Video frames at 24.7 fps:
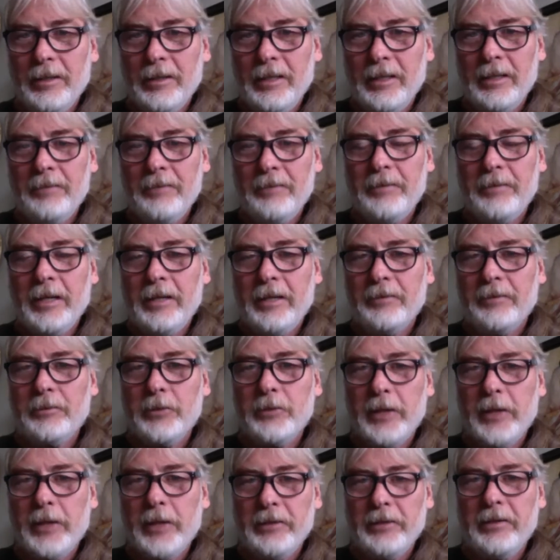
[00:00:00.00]
innovative
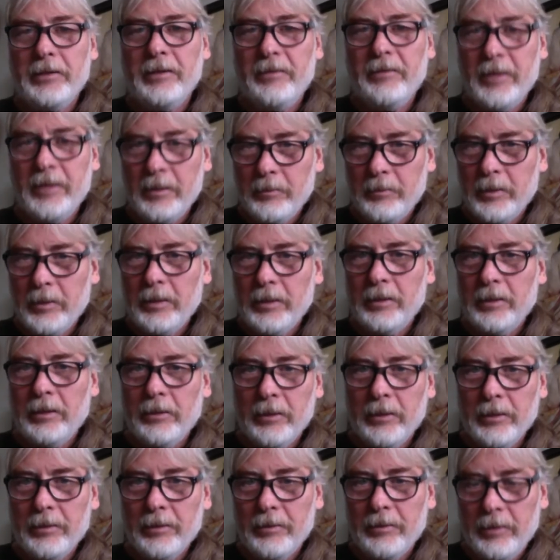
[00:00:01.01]
creativity when
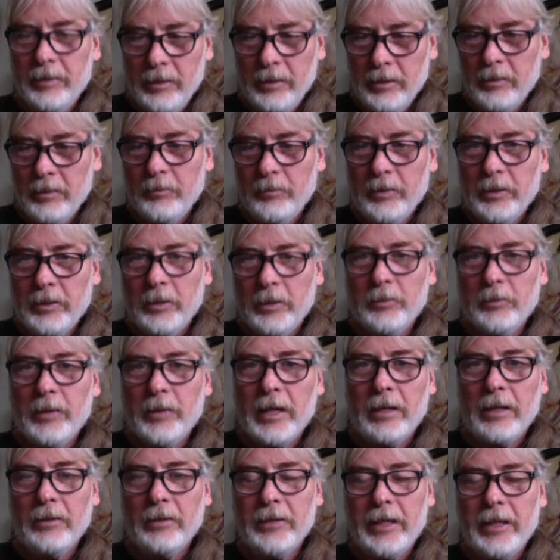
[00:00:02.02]
they're you know when you're
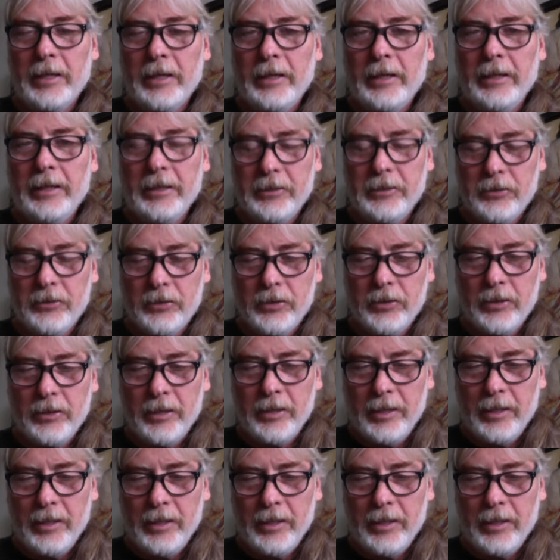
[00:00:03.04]
right on that edge.